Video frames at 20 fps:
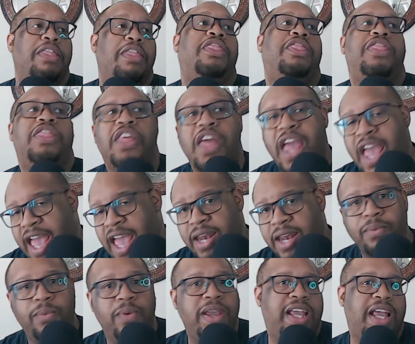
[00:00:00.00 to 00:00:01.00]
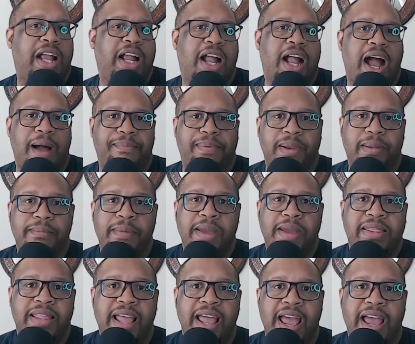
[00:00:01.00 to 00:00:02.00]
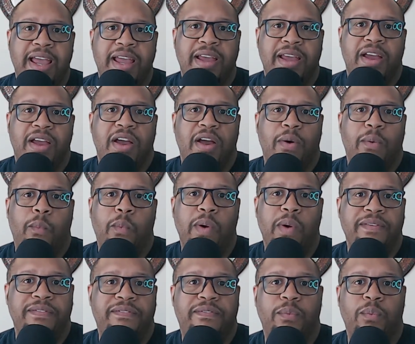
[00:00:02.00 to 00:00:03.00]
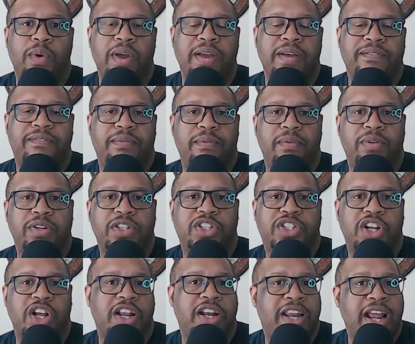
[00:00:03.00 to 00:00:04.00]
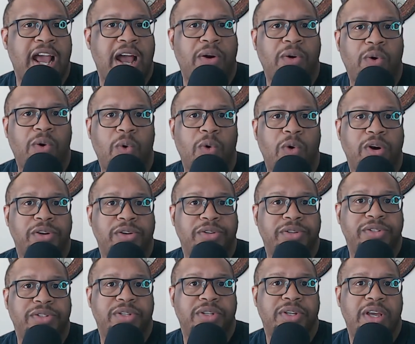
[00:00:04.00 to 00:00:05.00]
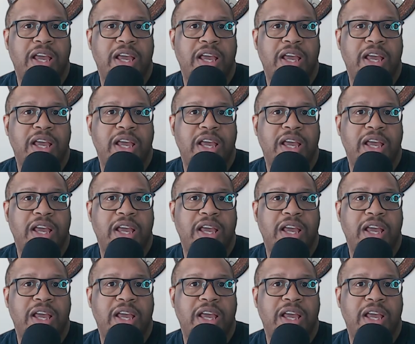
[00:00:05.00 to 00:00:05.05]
Then we can complement that with shutdown corners.